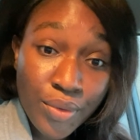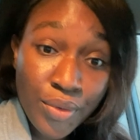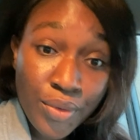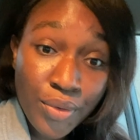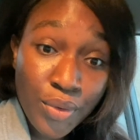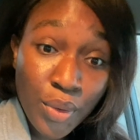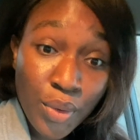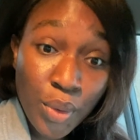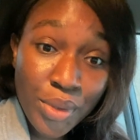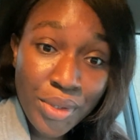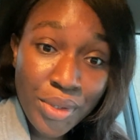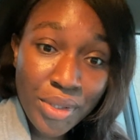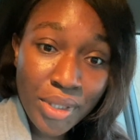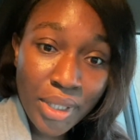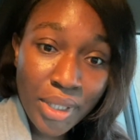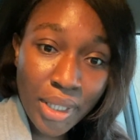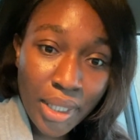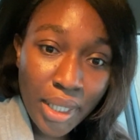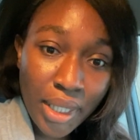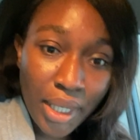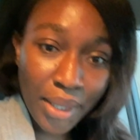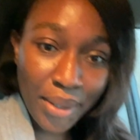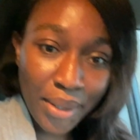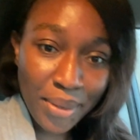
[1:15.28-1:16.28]
frozen
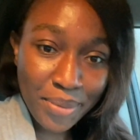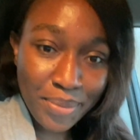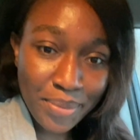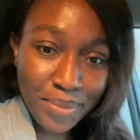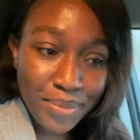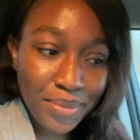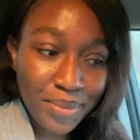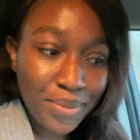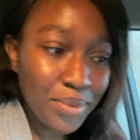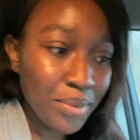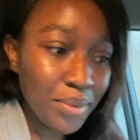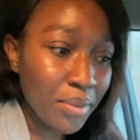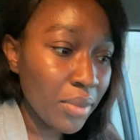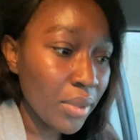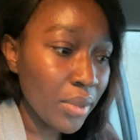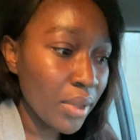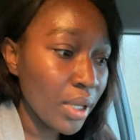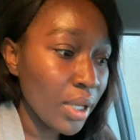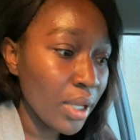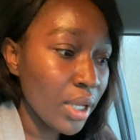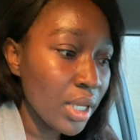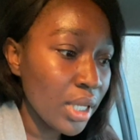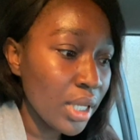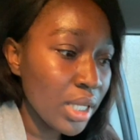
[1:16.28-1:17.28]
in here.
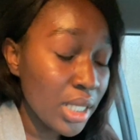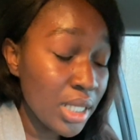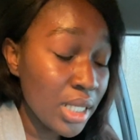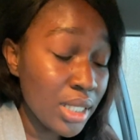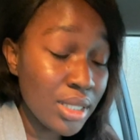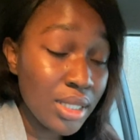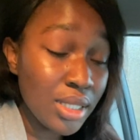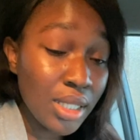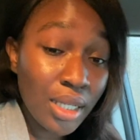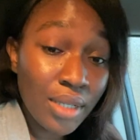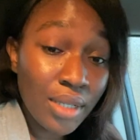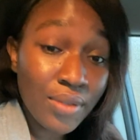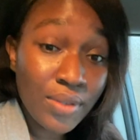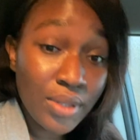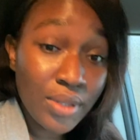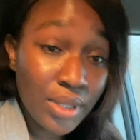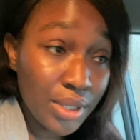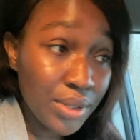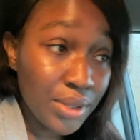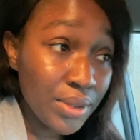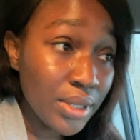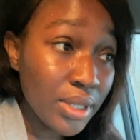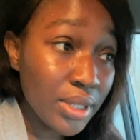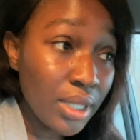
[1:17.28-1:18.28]
It's 11
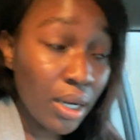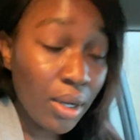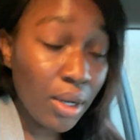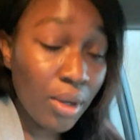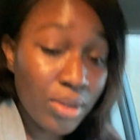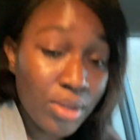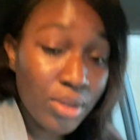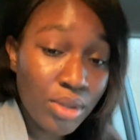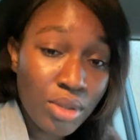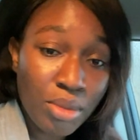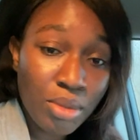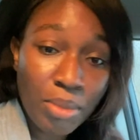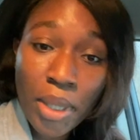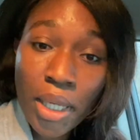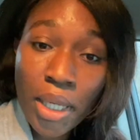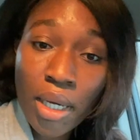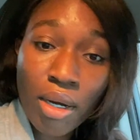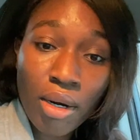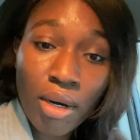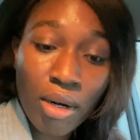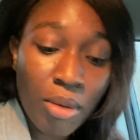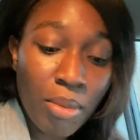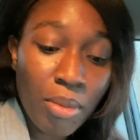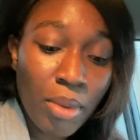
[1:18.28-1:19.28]
degrees according to my
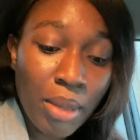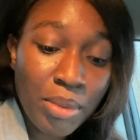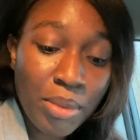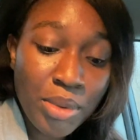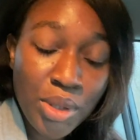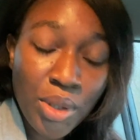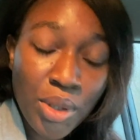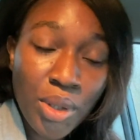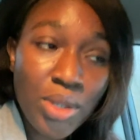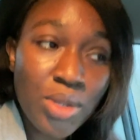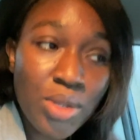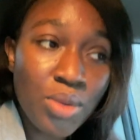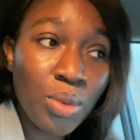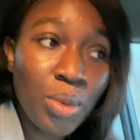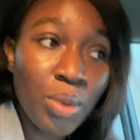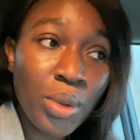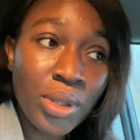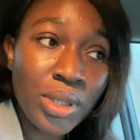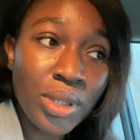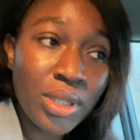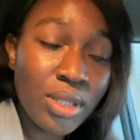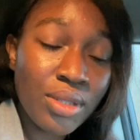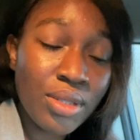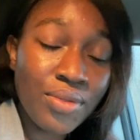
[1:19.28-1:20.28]
car, but I'm sure it's
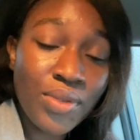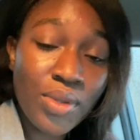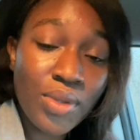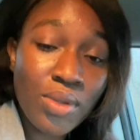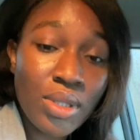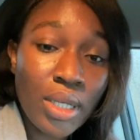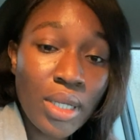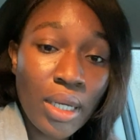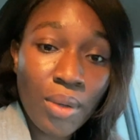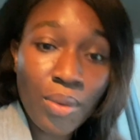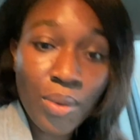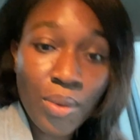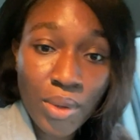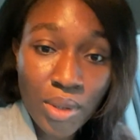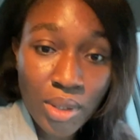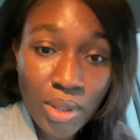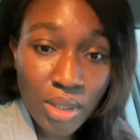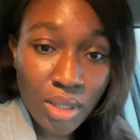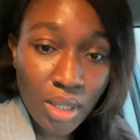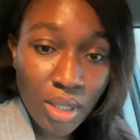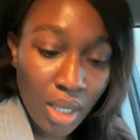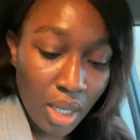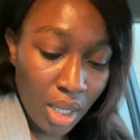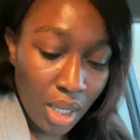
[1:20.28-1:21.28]
worse. It feels like
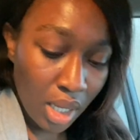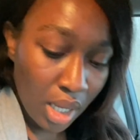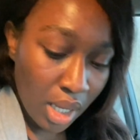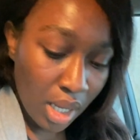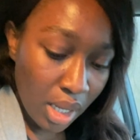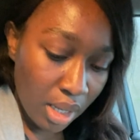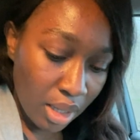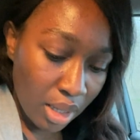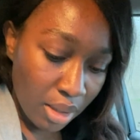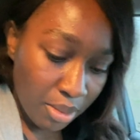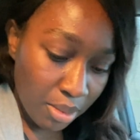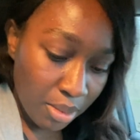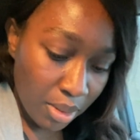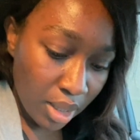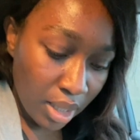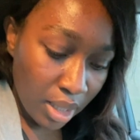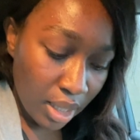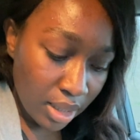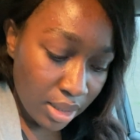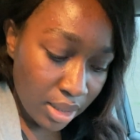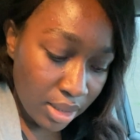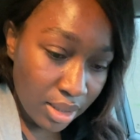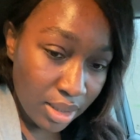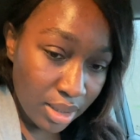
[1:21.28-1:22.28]
worse. But yeah,
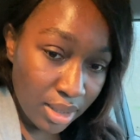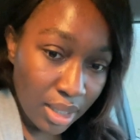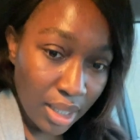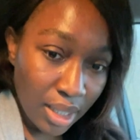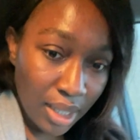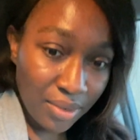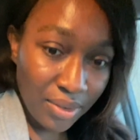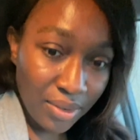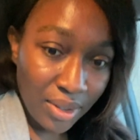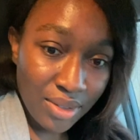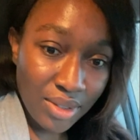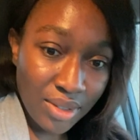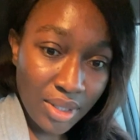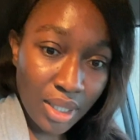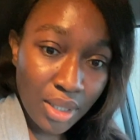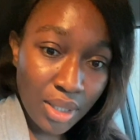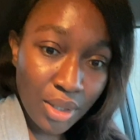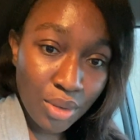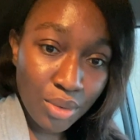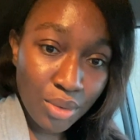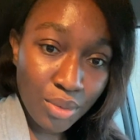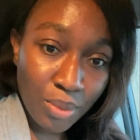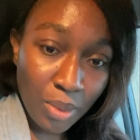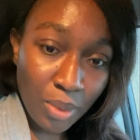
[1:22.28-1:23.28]
this is the life I signed
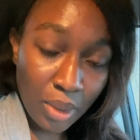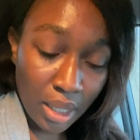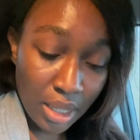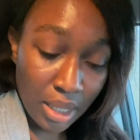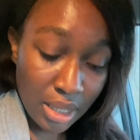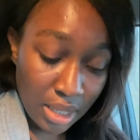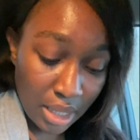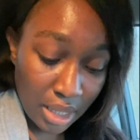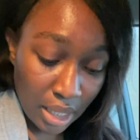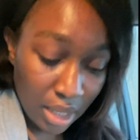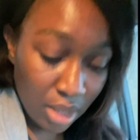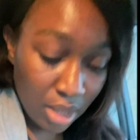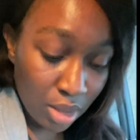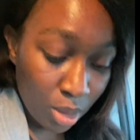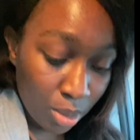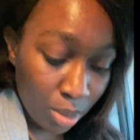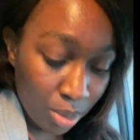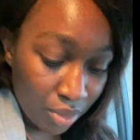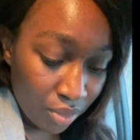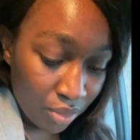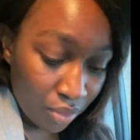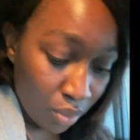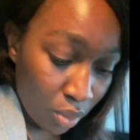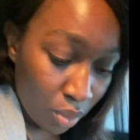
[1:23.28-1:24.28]
up
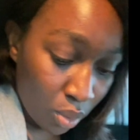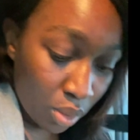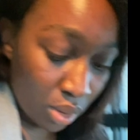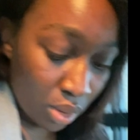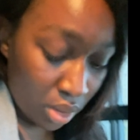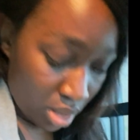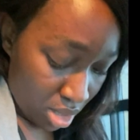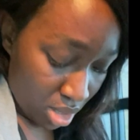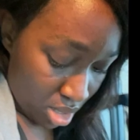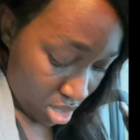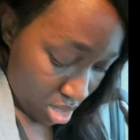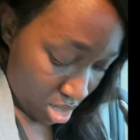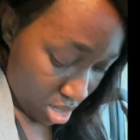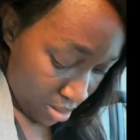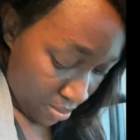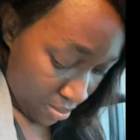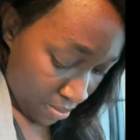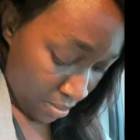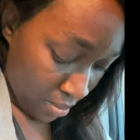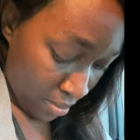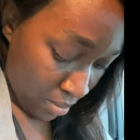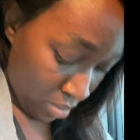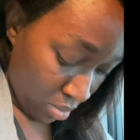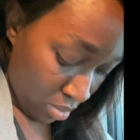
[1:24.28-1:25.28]
for.
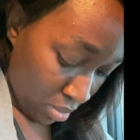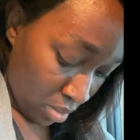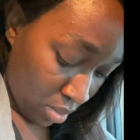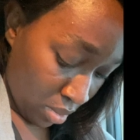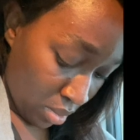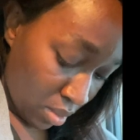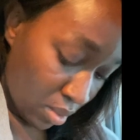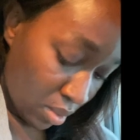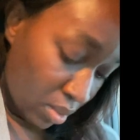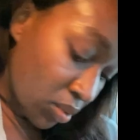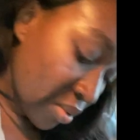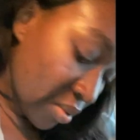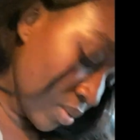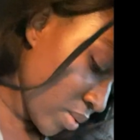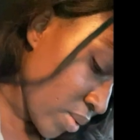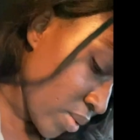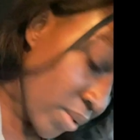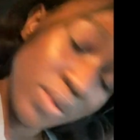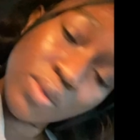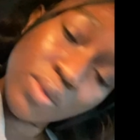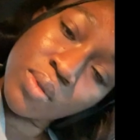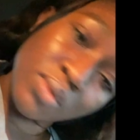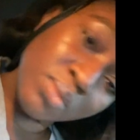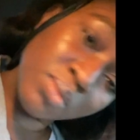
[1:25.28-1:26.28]
So
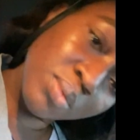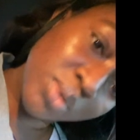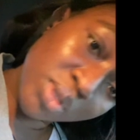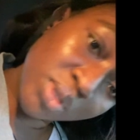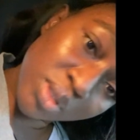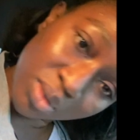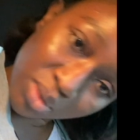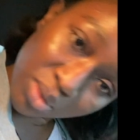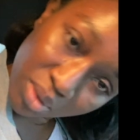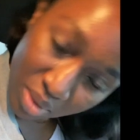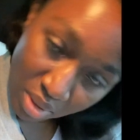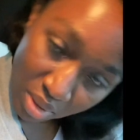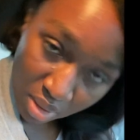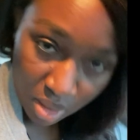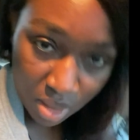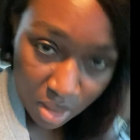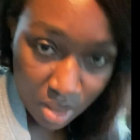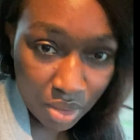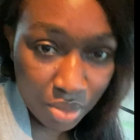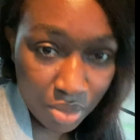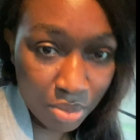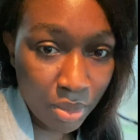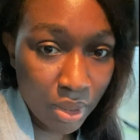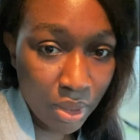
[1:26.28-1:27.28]
I'm just going to take
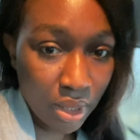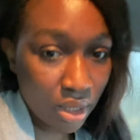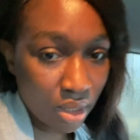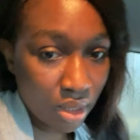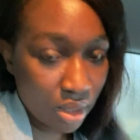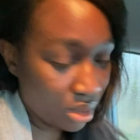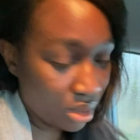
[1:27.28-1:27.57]
off my